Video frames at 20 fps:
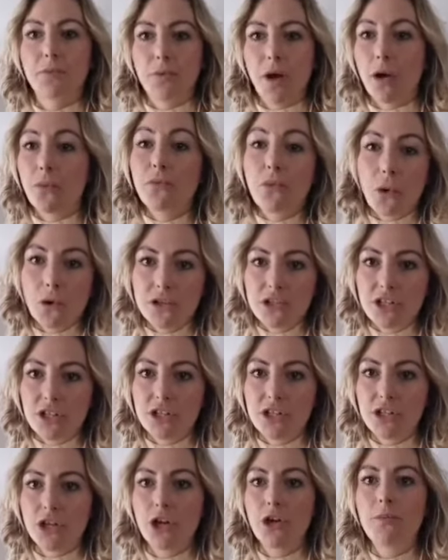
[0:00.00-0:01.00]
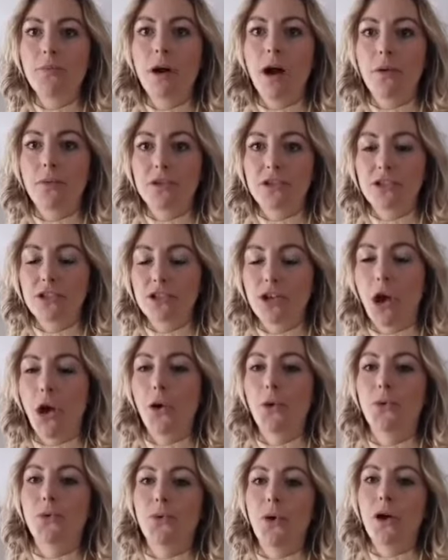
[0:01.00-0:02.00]
I wanted to, but I was
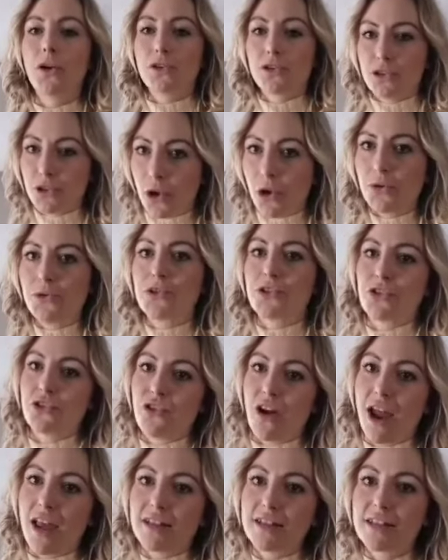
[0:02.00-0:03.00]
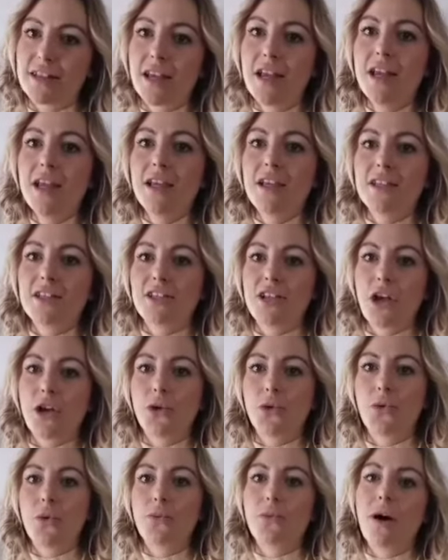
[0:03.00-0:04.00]
so stressed.
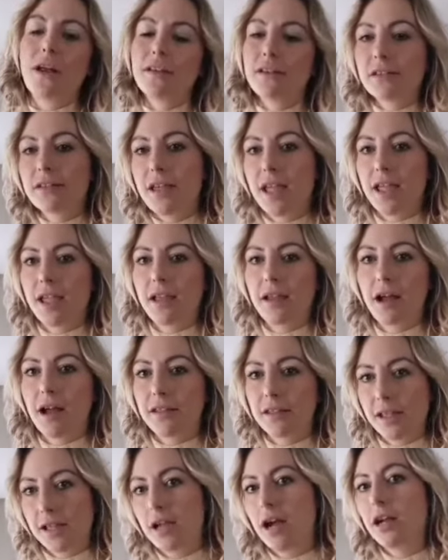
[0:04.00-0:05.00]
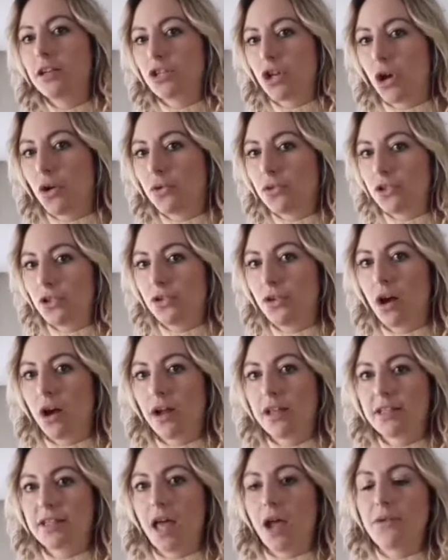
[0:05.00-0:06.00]
So one thing, I think I told you
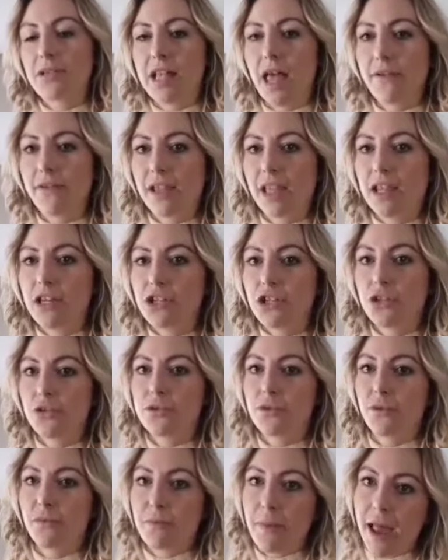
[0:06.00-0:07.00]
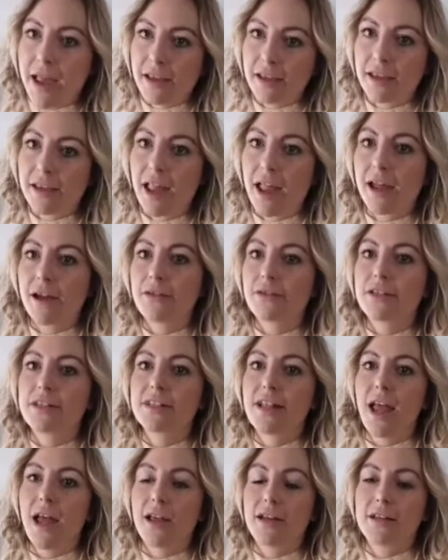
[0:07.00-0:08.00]
guys that I was having issues with bank
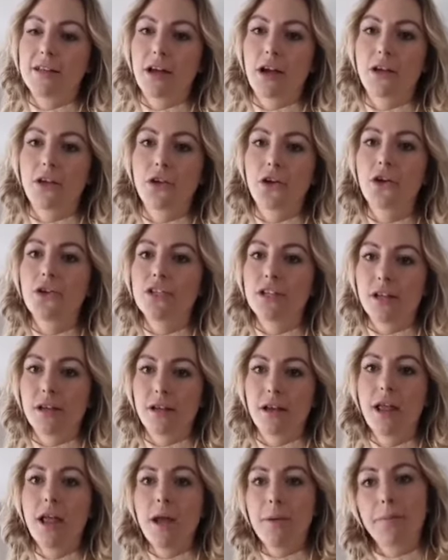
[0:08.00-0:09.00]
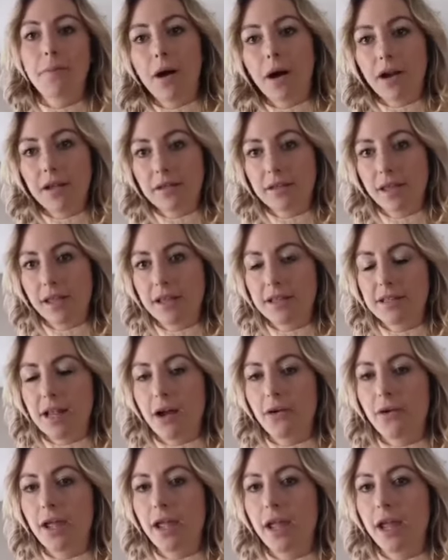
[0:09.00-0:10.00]
accounts and I couldn't buy things
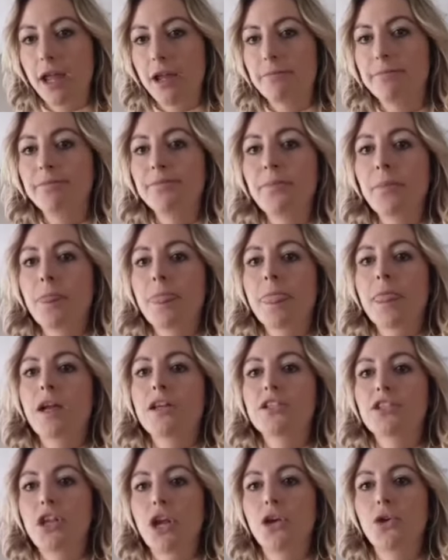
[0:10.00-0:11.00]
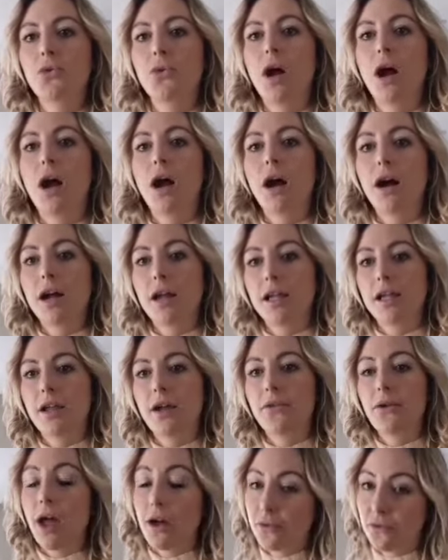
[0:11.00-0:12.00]
out here. So
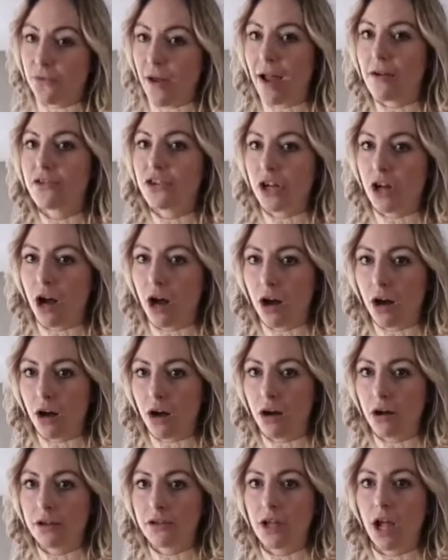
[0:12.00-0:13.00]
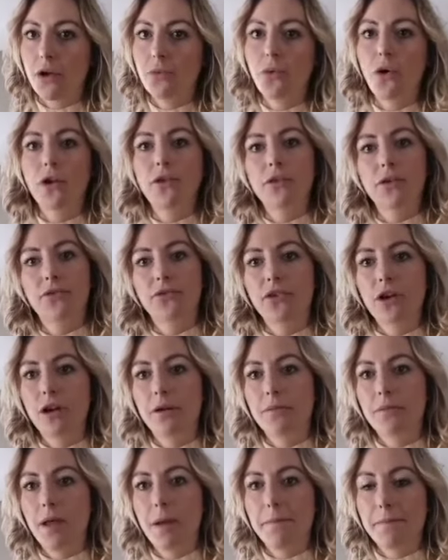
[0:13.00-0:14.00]
I have found a car that I want
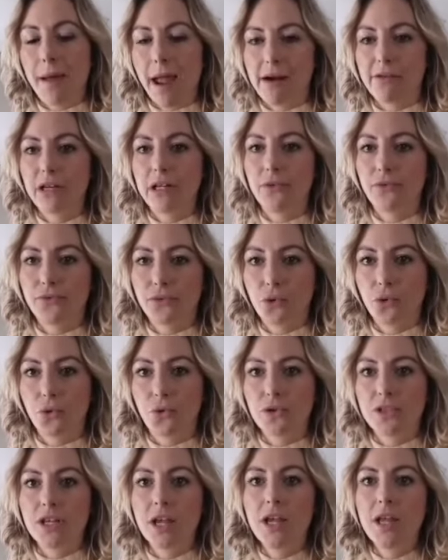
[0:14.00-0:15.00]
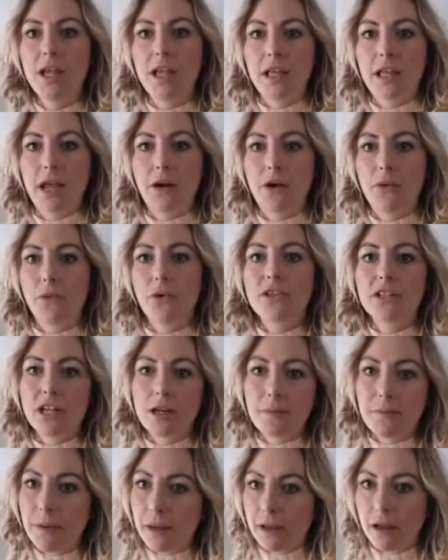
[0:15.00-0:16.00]
from Barry Ford. Now I wanted
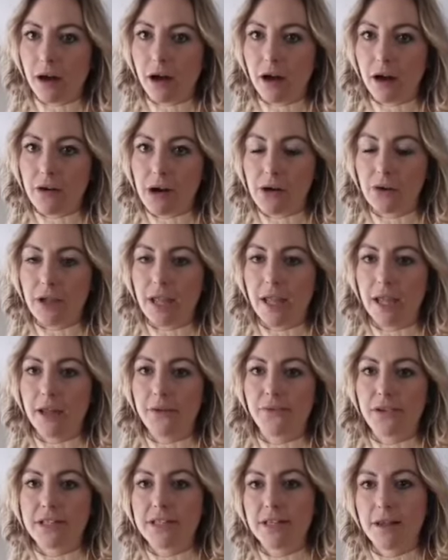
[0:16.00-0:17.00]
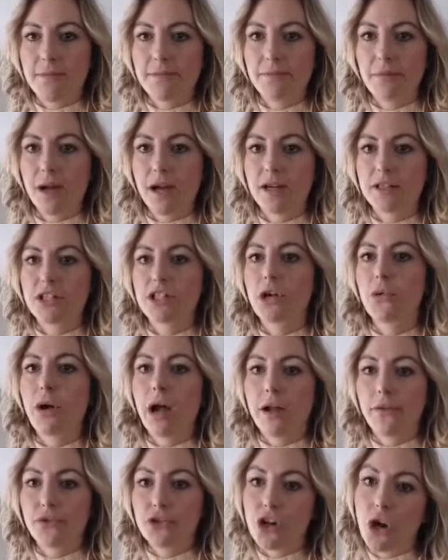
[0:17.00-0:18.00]
a big car out here for Simba, so
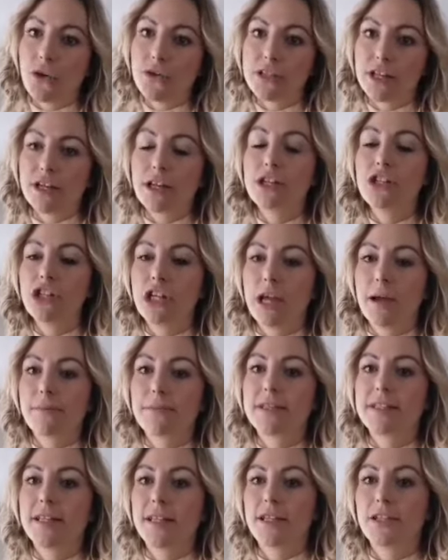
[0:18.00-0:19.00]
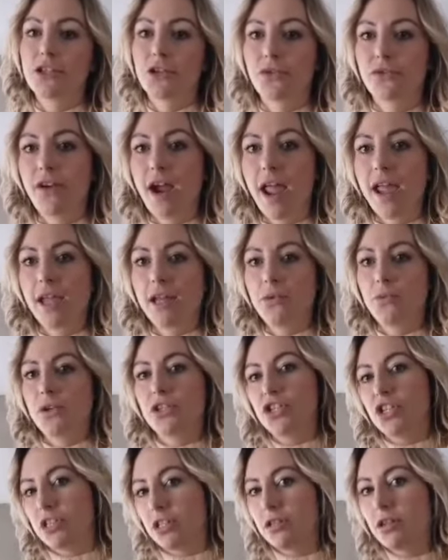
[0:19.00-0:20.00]
I have chosen a GMC Terrain,
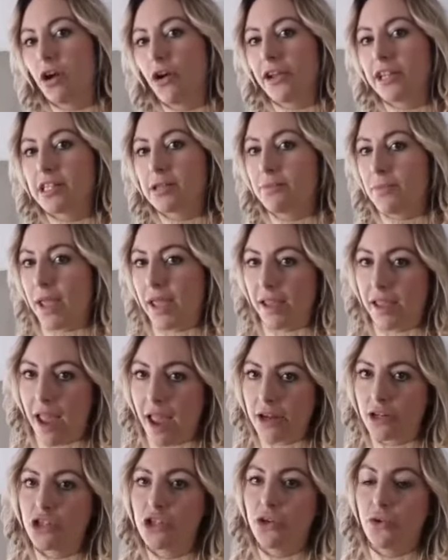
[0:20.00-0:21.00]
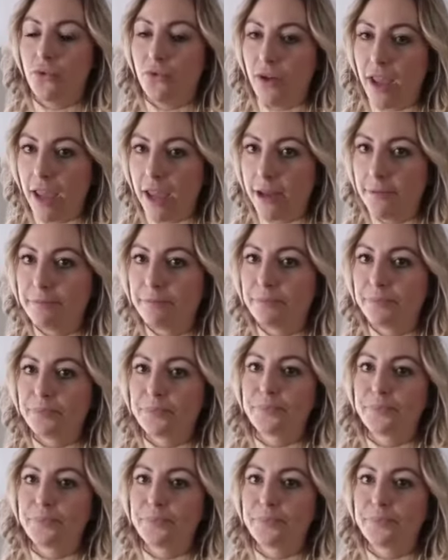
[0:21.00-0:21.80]
which is a nice big SUV.